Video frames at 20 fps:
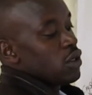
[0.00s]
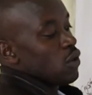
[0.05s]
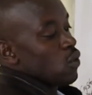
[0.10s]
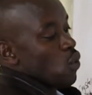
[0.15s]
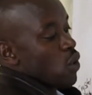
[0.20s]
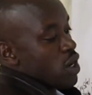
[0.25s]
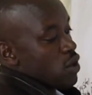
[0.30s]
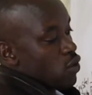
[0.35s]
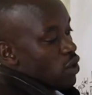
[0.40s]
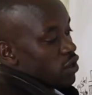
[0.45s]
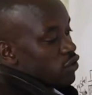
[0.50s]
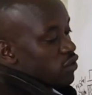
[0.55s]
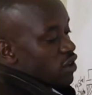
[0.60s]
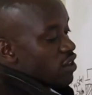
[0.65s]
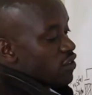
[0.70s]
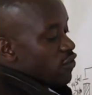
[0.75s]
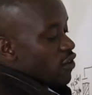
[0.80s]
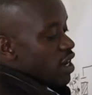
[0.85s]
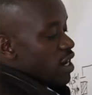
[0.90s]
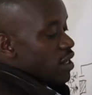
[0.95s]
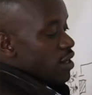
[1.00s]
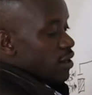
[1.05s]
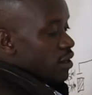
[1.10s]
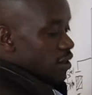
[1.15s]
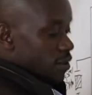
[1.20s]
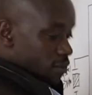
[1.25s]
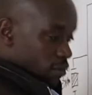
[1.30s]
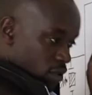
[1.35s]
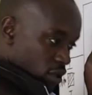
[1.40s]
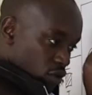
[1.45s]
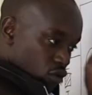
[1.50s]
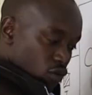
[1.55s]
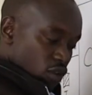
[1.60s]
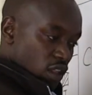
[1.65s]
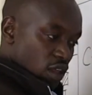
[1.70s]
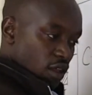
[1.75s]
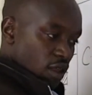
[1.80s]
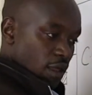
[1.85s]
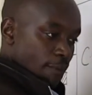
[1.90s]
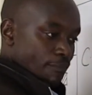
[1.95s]
when we are transferring to
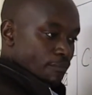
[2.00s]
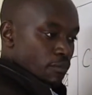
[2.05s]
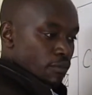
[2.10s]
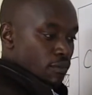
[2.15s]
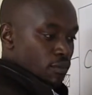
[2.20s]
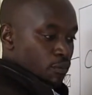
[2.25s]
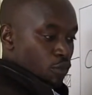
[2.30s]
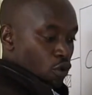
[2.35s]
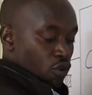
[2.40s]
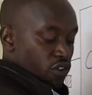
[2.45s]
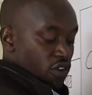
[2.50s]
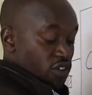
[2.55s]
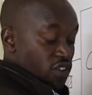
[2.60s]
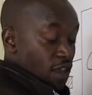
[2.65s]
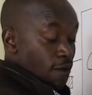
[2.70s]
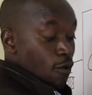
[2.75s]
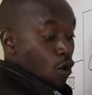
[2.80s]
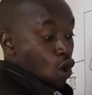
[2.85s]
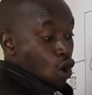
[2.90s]
the processor,